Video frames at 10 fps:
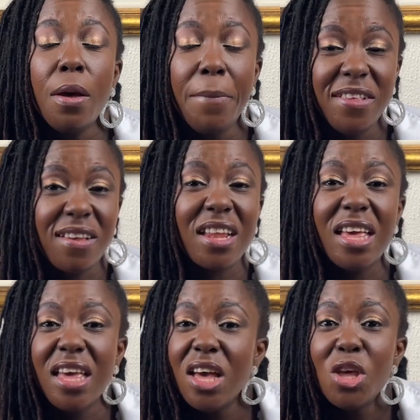
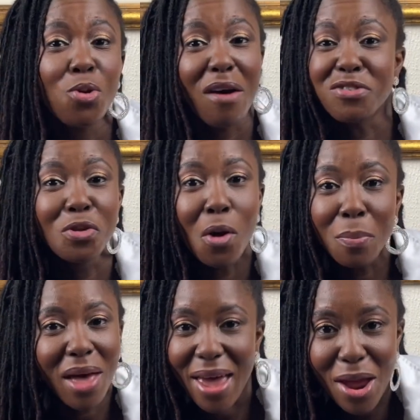Basically, you have to
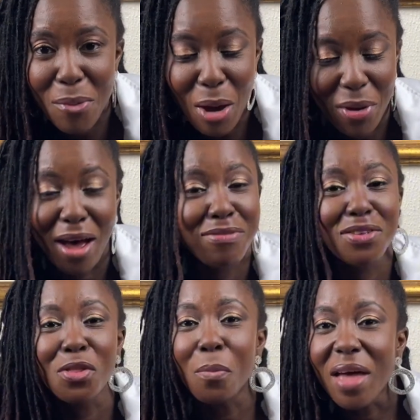numb that area. We have
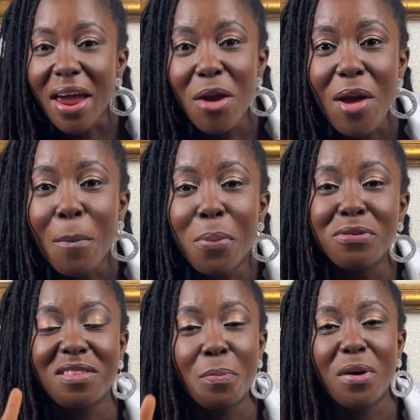to numb that area,
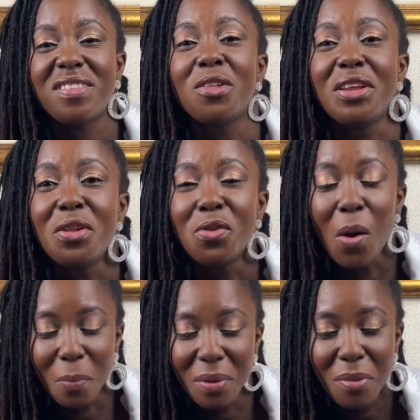put the person on a
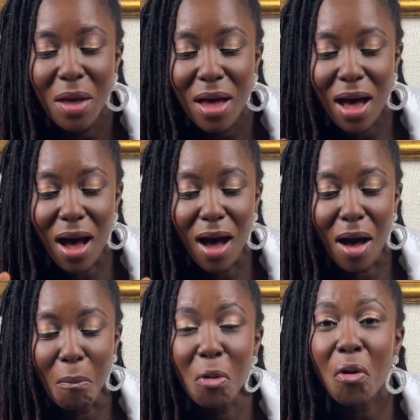numbing
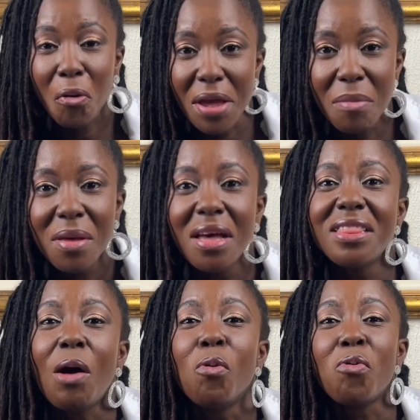cream
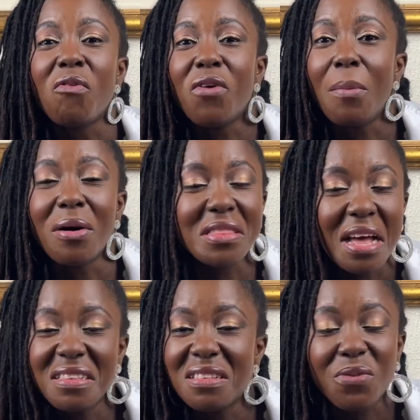that will run for about
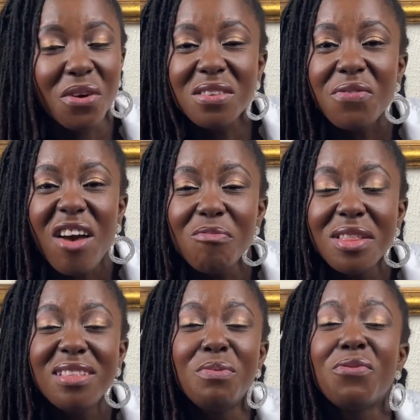30 to 45
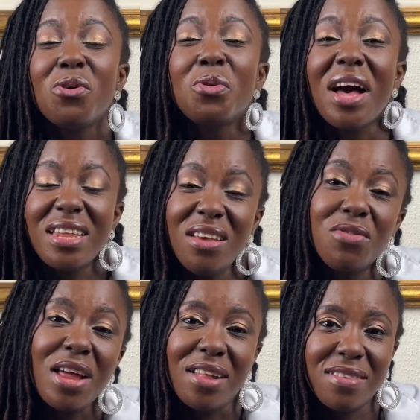minutes before you can
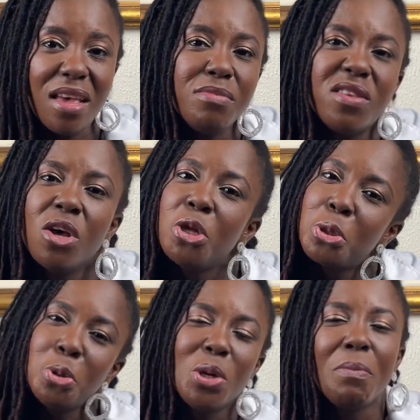even attempt
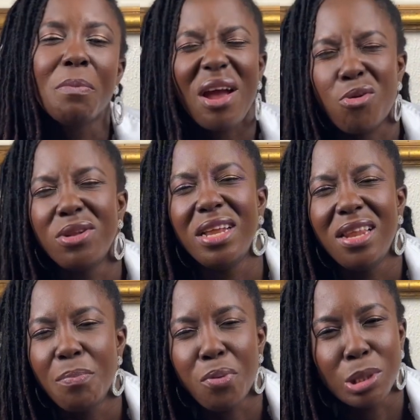to do a
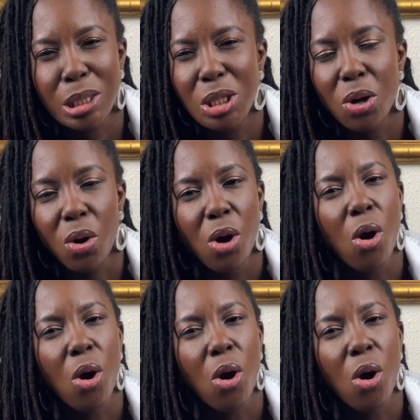microneedling procedure